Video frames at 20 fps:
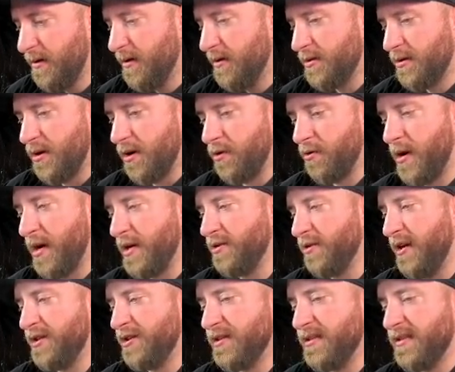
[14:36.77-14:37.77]
So
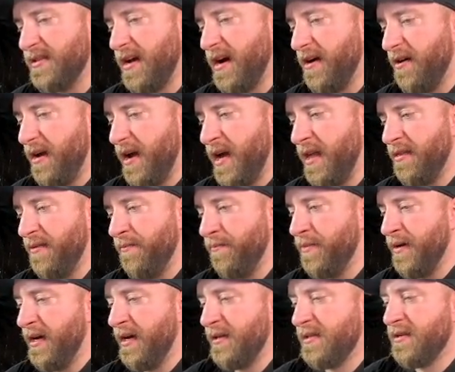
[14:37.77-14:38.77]
congratulations there. And the
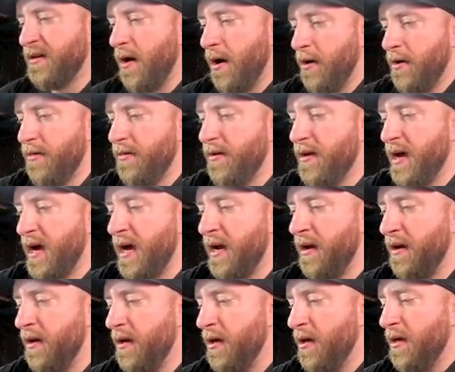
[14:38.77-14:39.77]
biggest card of the
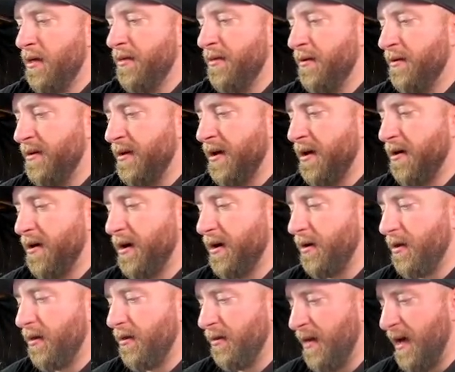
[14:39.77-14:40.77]
night, the
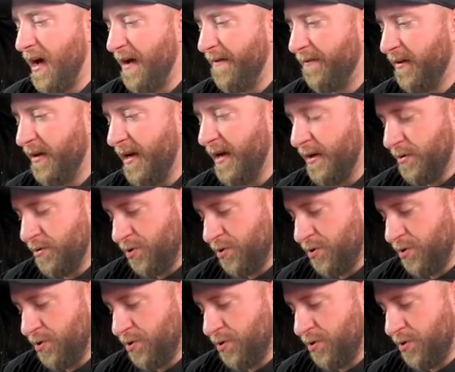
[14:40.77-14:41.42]
Derek Lively